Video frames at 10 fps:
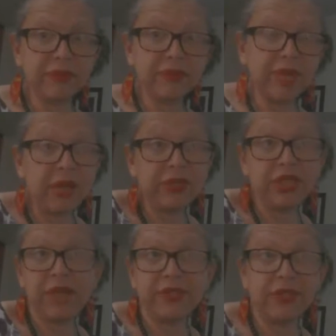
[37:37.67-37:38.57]
Our
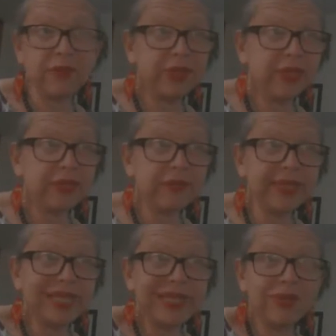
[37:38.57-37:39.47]
job is to protect them. And
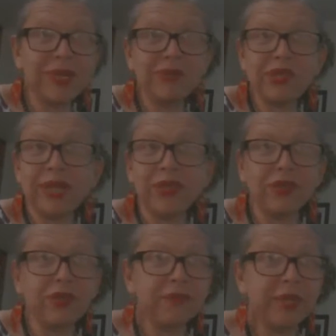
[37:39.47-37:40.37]
this is what I'm trying to
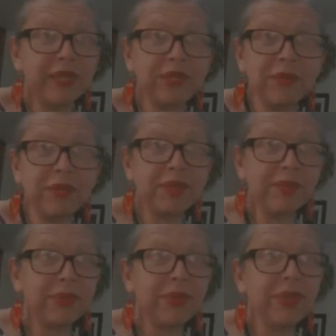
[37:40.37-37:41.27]
convey to my
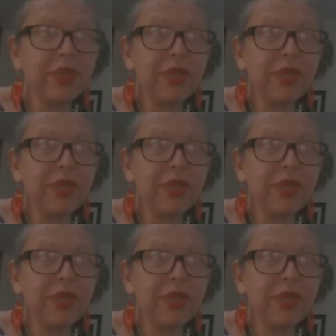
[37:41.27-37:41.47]
people.